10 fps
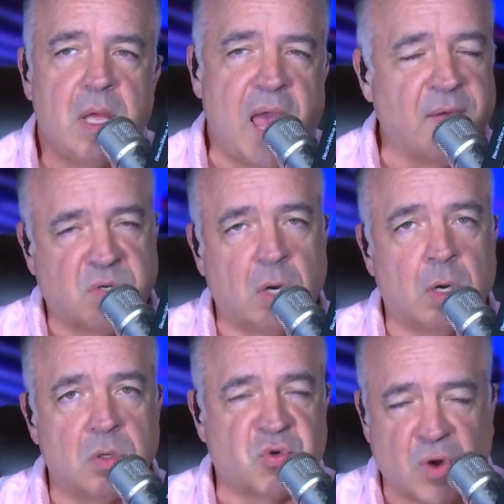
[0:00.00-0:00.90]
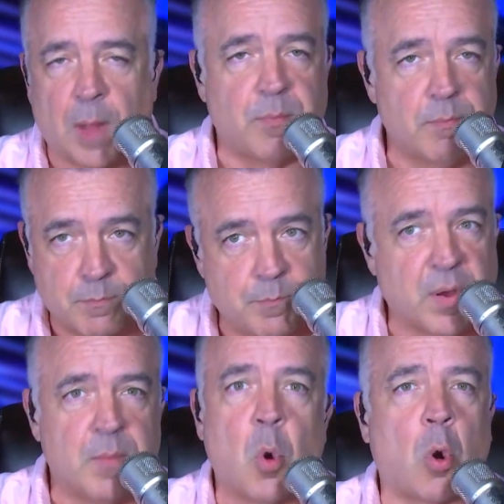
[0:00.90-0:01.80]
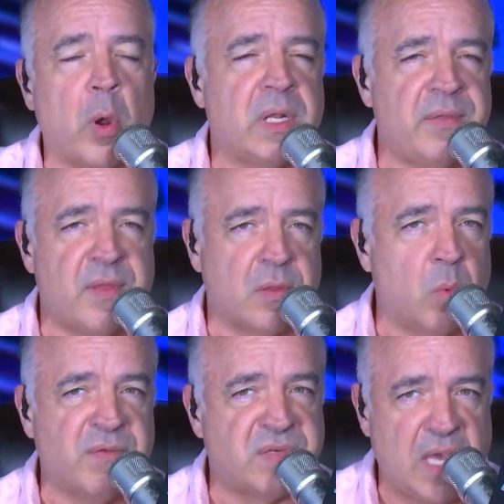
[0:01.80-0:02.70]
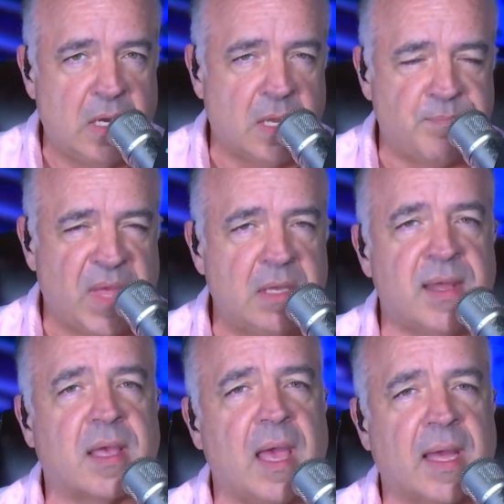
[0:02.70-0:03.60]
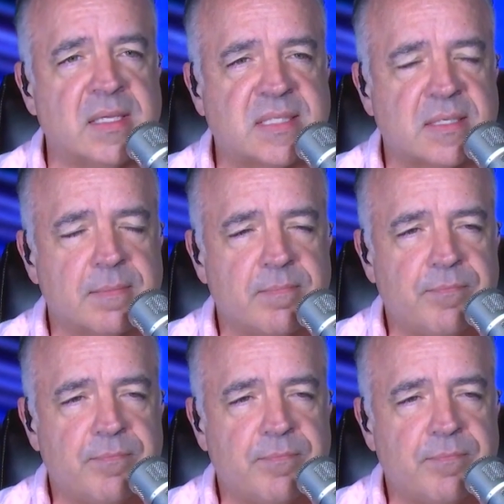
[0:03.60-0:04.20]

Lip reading: after Trump put more oil in there than we've seen in decades,